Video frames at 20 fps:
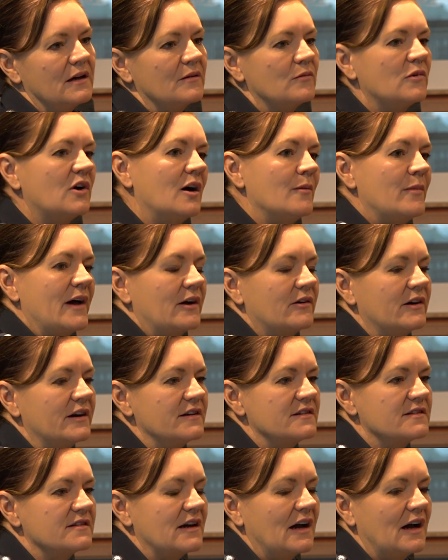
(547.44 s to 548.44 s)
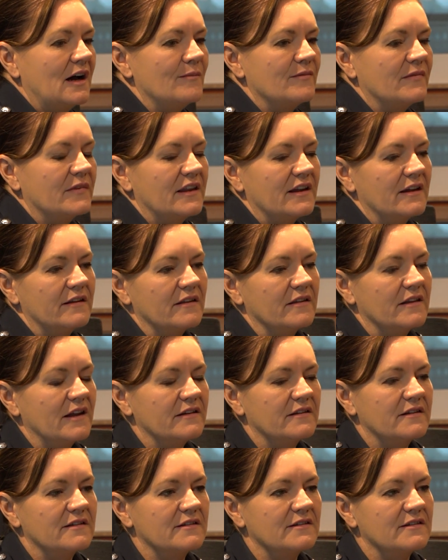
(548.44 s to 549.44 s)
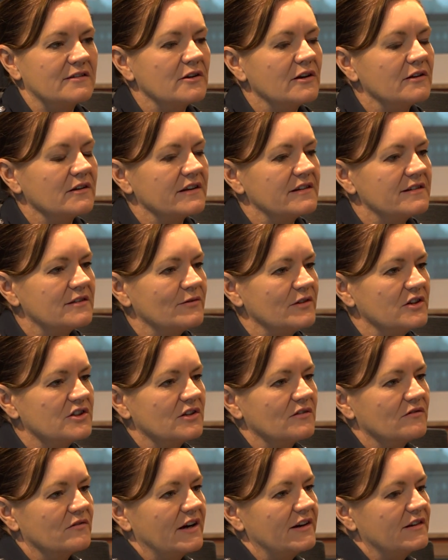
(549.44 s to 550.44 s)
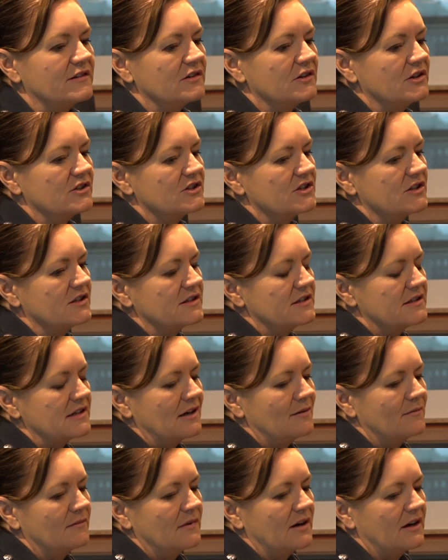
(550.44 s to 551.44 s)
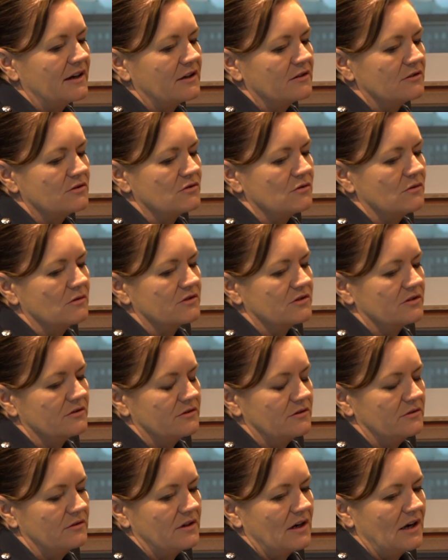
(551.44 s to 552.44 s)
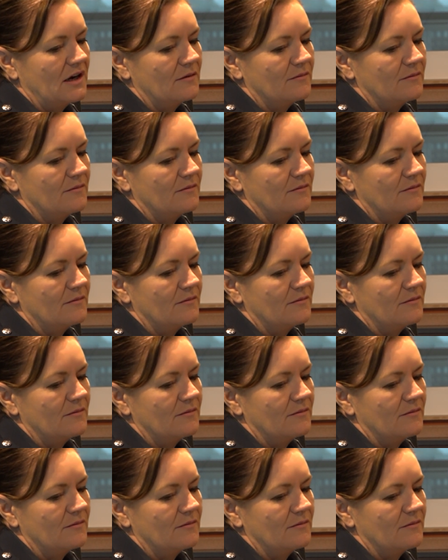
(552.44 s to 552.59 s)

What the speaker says: Wire barriers, there's certainly sufficient research, and I can talk to,